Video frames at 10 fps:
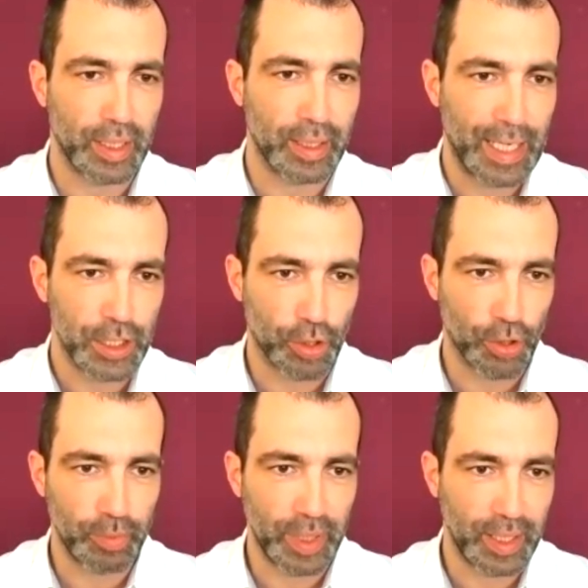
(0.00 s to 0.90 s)
and
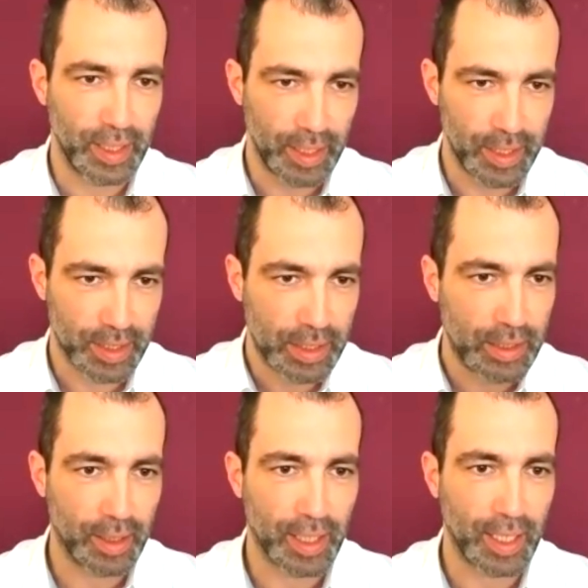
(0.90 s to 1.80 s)
gastronomy
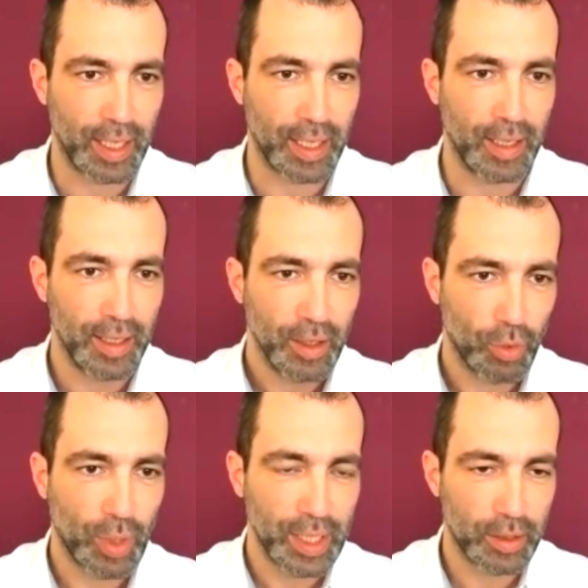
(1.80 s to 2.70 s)
is
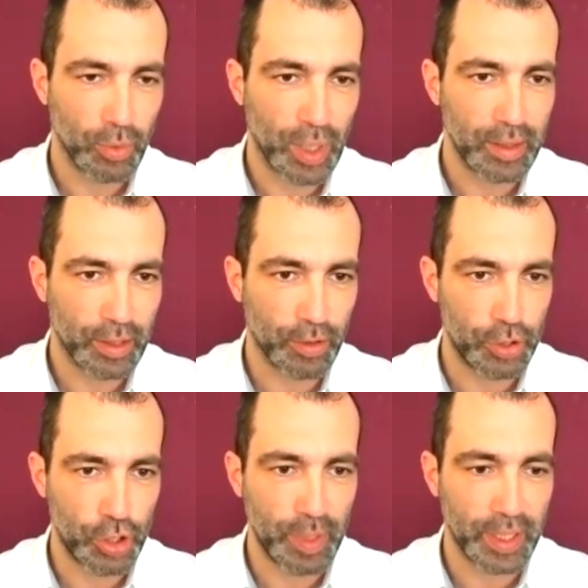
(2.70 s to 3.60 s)
what the
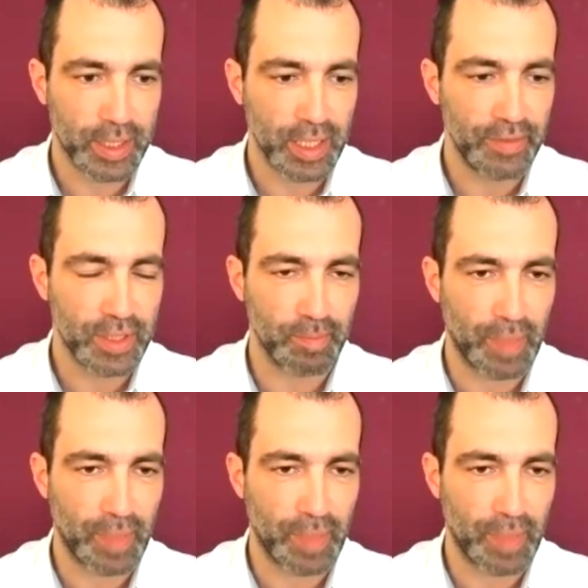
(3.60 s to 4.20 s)
consumer receives.